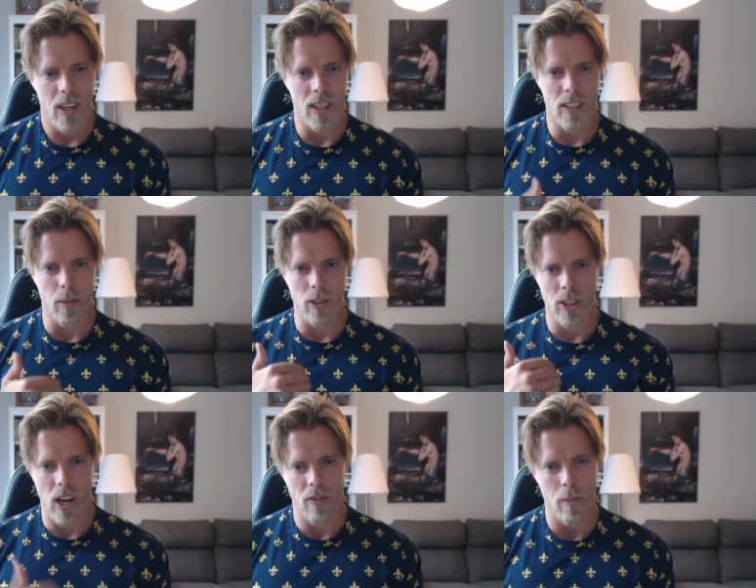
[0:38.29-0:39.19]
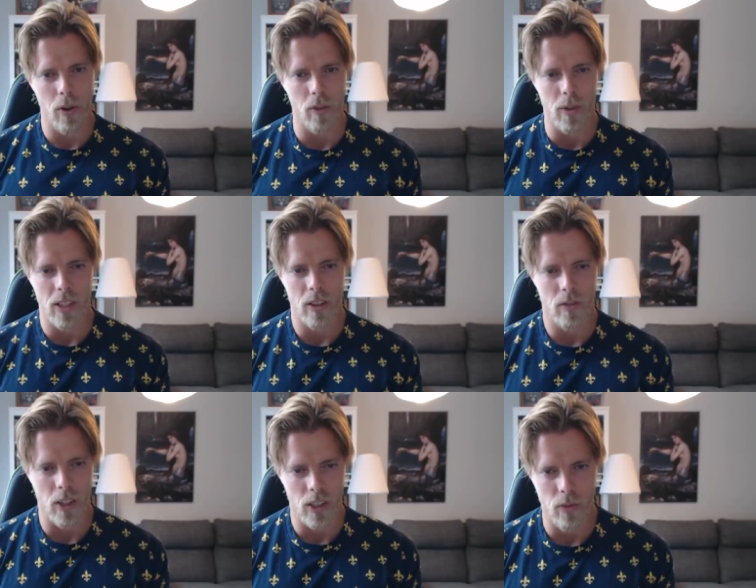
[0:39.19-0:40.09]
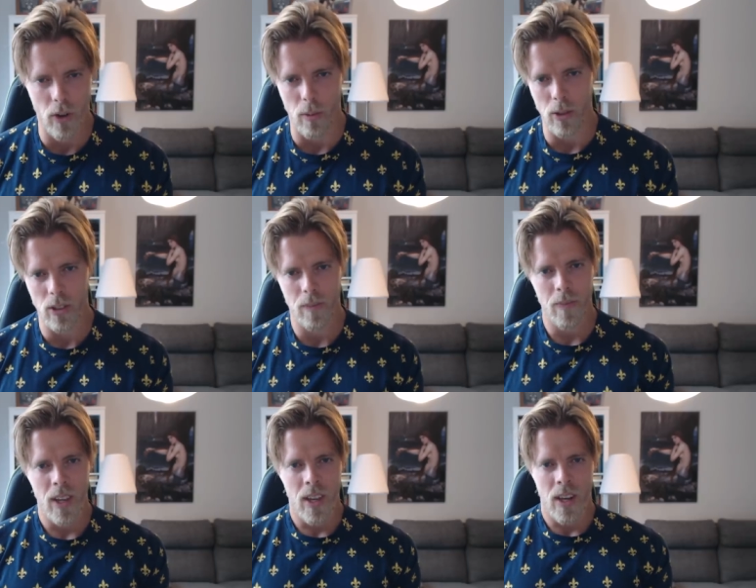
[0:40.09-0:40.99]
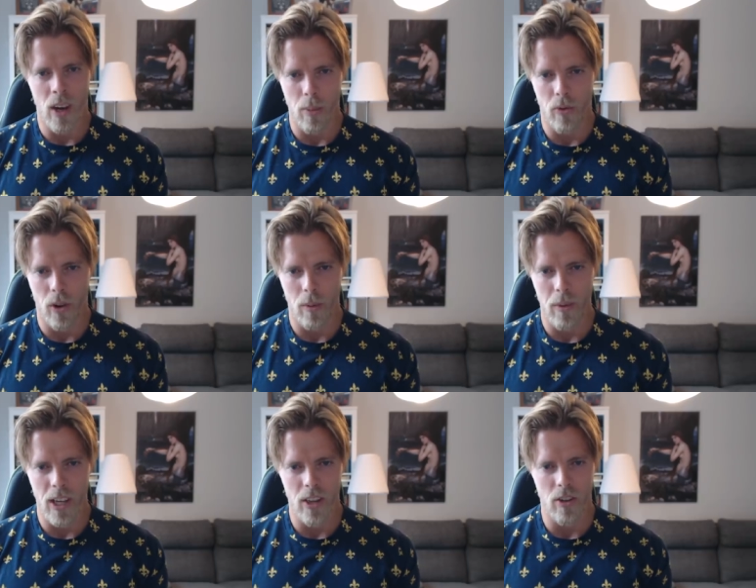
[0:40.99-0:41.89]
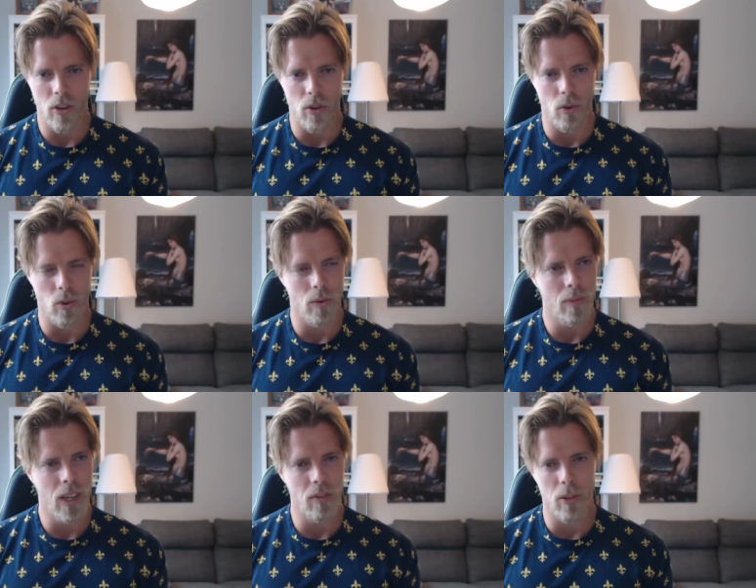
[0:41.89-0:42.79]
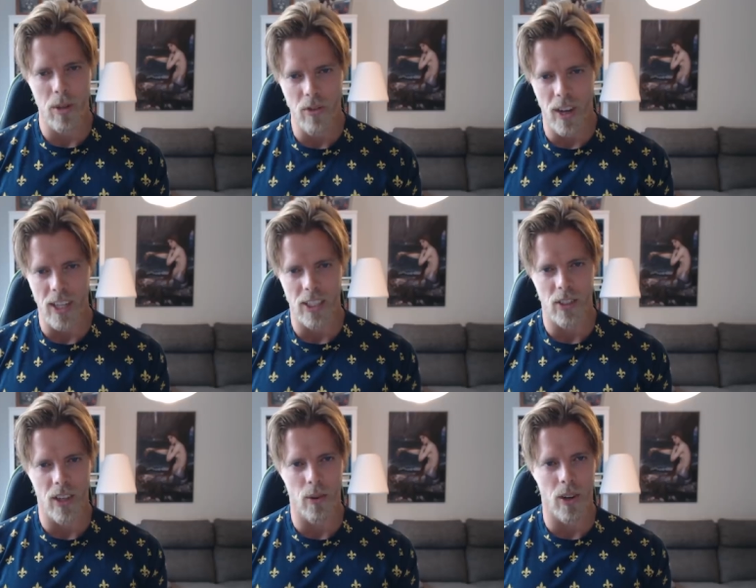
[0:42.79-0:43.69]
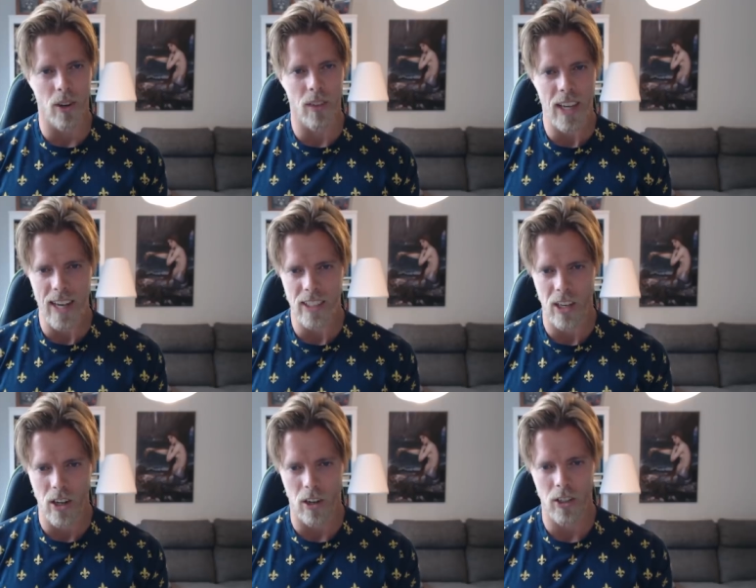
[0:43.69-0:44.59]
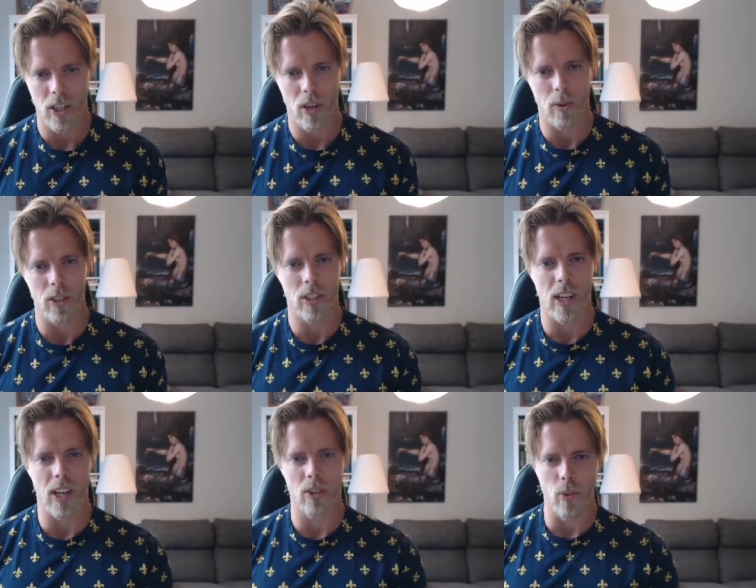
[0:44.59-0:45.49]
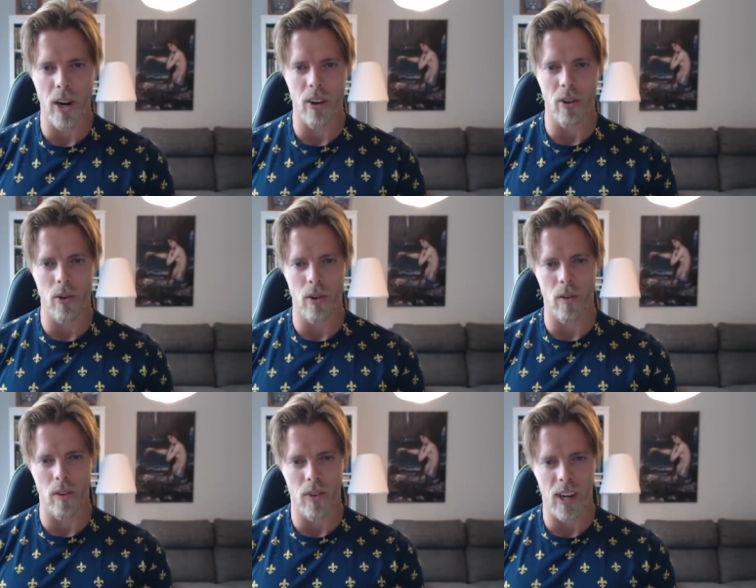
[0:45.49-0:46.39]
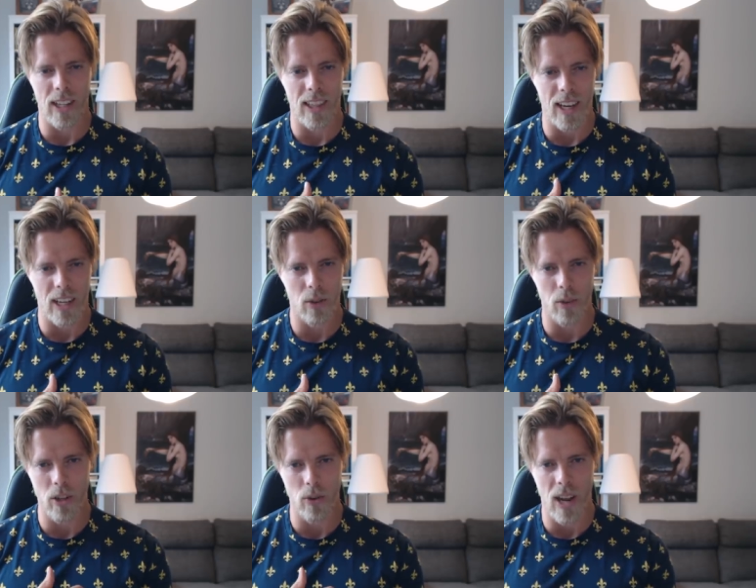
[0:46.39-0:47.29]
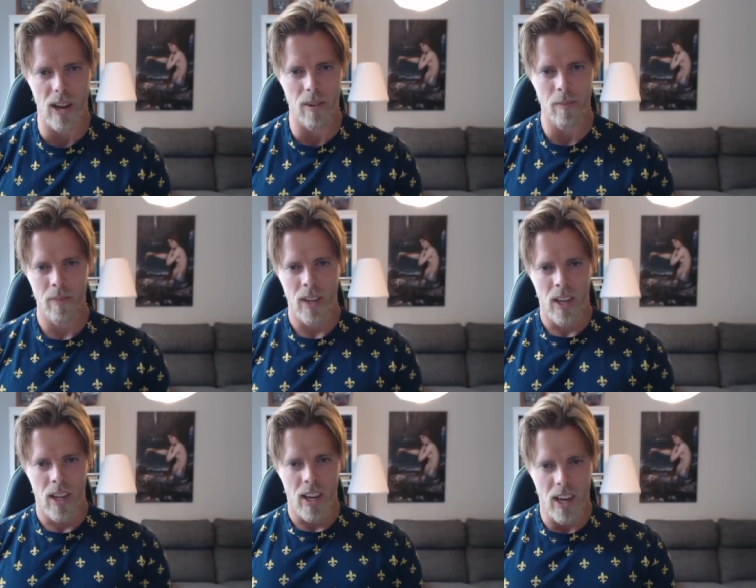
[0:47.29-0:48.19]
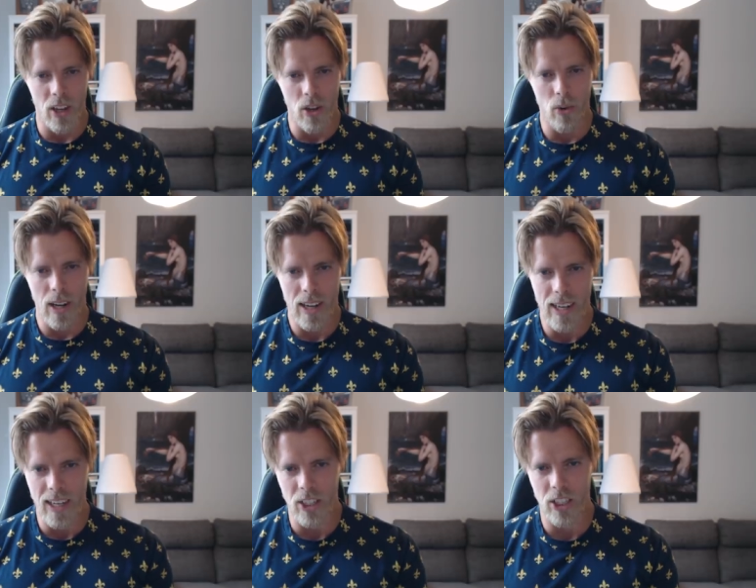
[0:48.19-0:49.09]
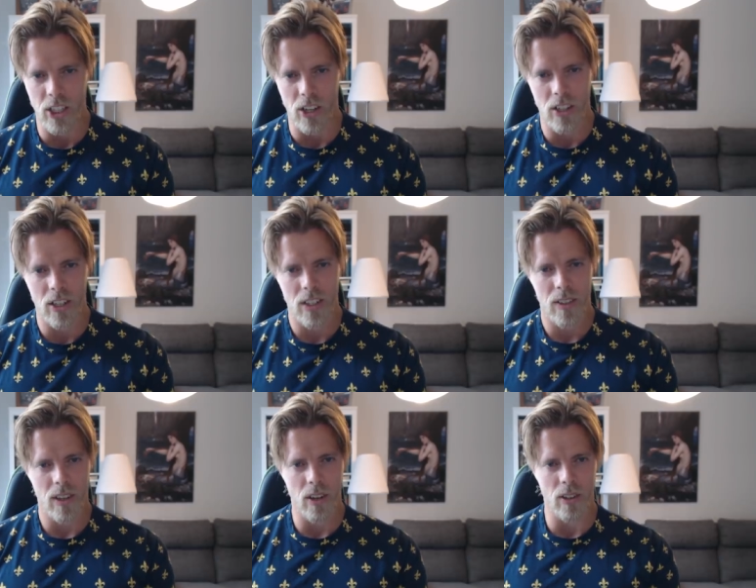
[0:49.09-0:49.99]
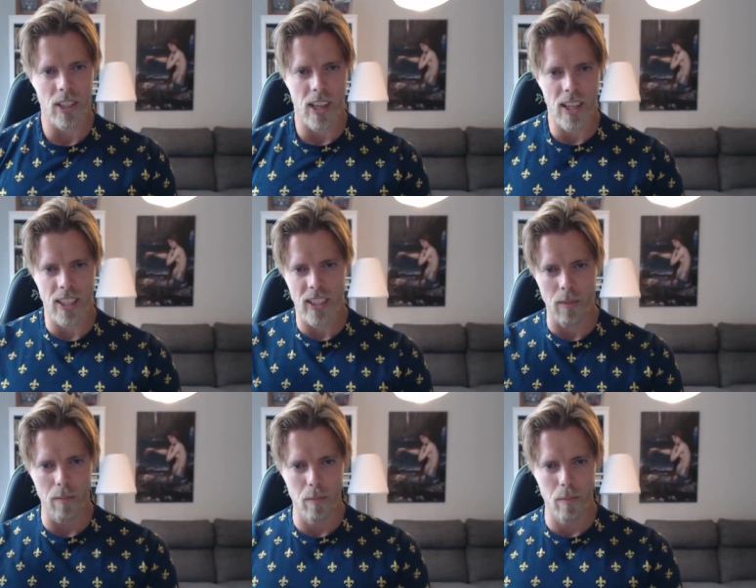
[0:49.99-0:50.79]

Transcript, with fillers: It's about self-improvement, first and foremost. Now, before I begin to give some advice to anyone of the cancel culture, I would just like to aware you of the fact that we do have a new linen shirt. Looks like this.